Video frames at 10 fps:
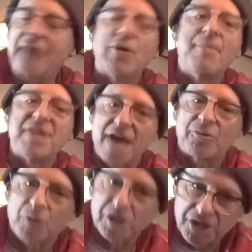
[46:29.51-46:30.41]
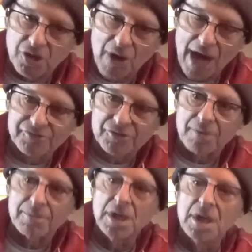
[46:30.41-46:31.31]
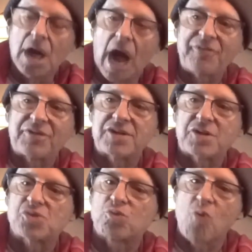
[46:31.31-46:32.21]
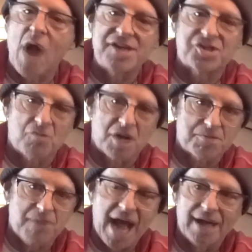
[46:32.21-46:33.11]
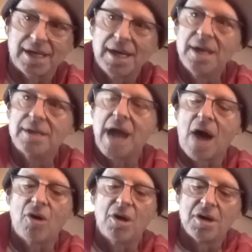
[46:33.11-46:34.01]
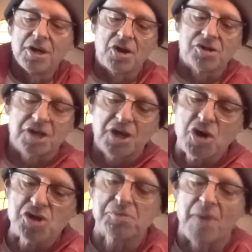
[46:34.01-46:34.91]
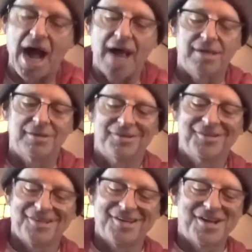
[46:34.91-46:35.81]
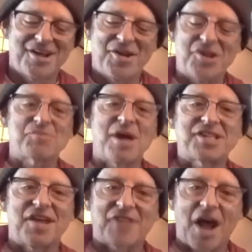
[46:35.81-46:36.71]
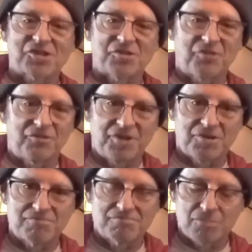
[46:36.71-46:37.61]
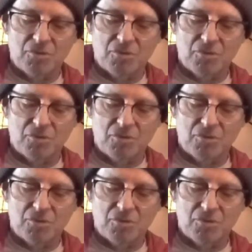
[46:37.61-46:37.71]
I I mean, I'd really go after them. I think there's way too much padding. Now, here's here's my here's my ten thousand foot view.